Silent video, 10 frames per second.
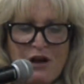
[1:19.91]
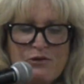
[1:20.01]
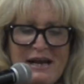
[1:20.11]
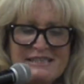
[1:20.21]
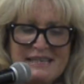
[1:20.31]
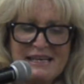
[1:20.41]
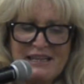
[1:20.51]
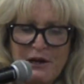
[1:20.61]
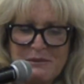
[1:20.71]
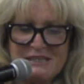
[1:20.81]
Greg
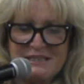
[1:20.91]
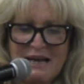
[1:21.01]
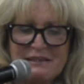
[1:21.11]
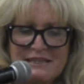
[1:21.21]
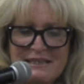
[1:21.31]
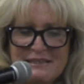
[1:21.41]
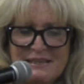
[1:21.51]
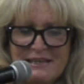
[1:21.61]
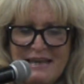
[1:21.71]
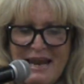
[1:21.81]
Sinclair was inducted
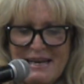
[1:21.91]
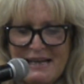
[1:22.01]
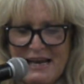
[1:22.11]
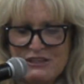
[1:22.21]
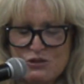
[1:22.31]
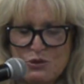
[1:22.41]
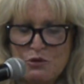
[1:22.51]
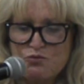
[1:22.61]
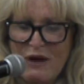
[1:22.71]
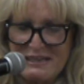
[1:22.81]
into the Natick High
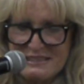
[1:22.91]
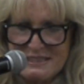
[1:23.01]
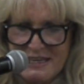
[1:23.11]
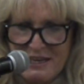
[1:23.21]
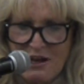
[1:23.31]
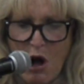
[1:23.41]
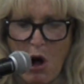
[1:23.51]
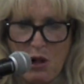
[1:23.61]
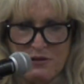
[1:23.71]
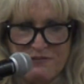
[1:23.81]
School Wrestling
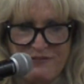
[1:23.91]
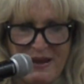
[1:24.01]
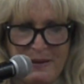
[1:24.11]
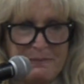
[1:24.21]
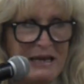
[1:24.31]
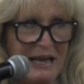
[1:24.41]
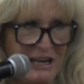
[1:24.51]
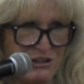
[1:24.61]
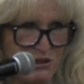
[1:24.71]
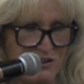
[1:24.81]
Hall of Fame
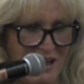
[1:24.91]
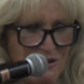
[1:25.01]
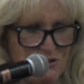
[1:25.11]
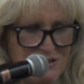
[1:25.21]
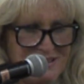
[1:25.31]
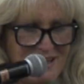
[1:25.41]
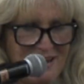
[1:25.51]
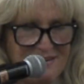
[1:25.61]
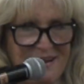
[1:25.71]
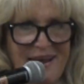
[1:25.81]
in
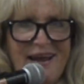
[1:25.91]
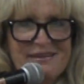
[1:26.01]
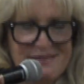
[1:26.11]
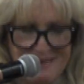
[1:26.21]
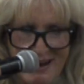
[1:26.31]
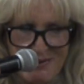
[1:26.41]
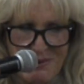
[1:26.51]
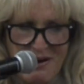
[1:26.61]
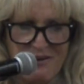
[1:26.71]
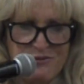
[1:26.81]
2010. And tonight
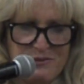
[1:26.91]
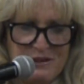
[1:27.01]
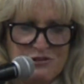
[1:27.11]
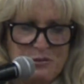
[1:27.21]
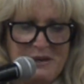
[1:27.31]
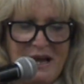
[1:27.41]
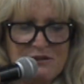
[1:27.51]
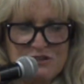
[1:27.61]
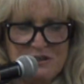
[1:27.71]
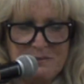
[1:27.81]
we are thrilled to
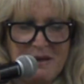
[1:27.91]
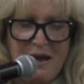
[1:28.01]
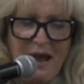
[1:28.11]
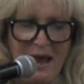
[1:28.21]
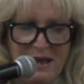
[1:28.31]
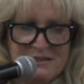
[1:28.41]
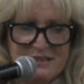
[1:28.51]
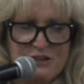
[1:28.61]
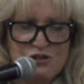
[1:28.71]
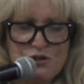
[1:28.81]
announce him
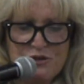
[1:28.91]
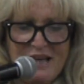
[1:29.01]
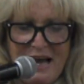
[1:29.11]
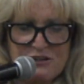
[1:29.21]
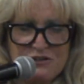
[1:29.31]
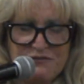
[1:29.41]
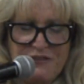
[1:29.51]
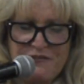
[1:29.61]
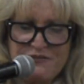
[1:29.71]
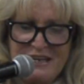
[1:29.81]
as a
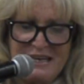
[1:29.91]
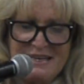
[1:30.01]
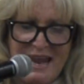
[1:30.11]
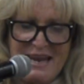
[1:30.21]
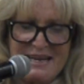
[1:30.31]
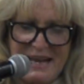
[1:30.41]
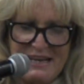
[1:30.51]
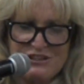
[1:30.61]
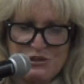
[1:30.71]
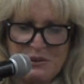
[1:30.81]
2015 Natick
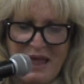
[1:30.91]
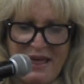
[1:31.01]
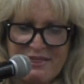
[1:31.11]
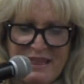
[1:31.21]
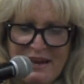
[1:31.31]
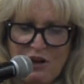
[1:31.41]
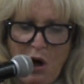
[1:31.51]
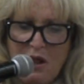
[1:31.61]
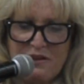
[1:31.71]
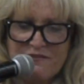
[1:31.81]
High School Athletic
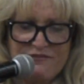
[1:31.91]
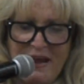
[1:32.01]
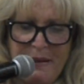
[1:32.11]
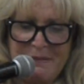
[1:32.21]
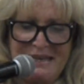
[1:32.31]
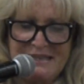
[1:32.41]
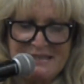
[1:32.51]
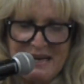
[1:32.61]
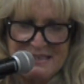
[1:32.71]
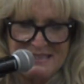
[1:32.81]
Hall of Fame
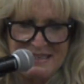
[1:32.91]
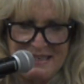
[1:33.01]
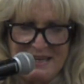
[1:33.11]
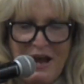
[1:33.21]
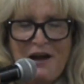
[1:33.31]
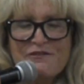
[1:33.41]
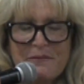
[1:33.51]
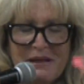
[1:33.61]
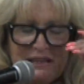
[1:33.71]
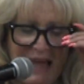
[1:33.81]
inductee
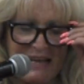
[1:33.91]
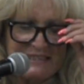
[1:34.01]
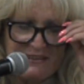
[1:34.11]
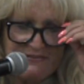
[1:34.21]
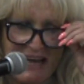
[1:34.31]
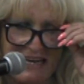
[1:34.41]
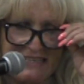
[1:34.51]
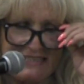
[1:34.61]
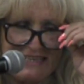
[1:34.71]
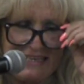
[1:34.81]
from the class of
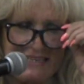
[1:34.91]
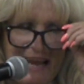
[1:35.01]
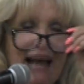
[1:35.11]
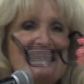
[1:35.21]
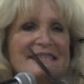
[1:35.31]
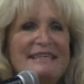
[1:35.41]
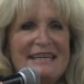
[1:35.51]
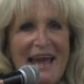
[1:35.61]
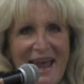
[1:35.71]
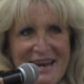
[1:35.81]

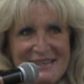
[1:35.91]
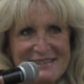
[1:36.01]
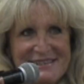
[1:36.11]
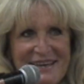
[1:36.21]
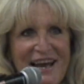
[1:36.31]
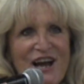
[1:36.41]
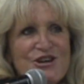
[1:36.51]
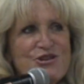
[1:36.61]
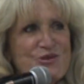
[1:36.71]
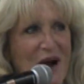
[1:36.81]
1998,
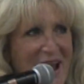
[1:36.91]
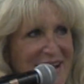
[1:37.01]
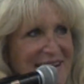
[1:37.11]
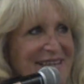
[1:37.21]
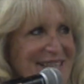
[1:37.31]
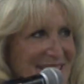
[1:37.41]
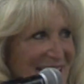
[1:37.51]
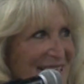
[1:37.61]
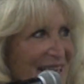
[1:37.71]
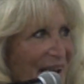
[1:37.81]
Greg
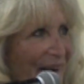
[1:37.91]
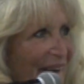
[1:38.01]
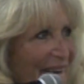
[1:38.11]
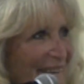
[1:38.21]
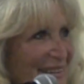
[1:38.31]
Sinclair.